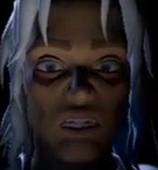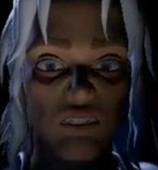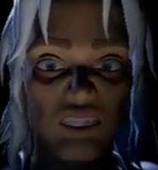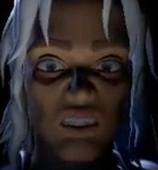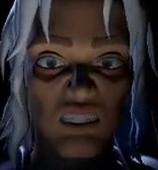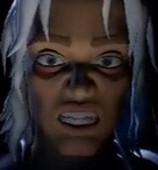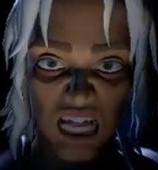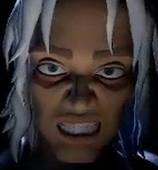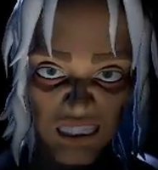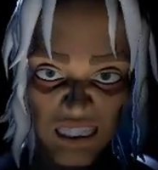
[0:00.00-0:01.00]
There's a
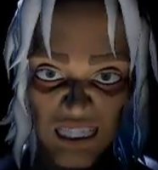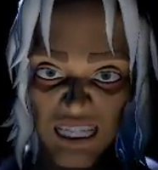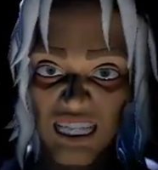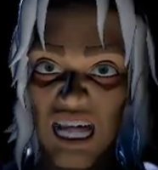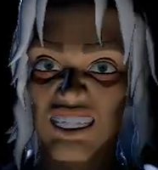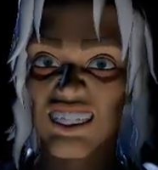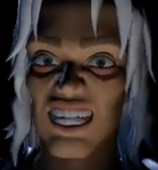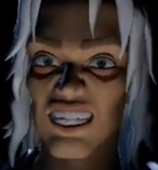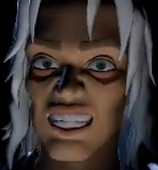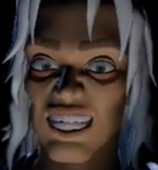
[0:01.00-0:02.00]
thud, and
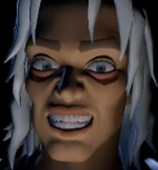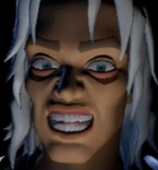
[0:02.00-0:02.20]
another,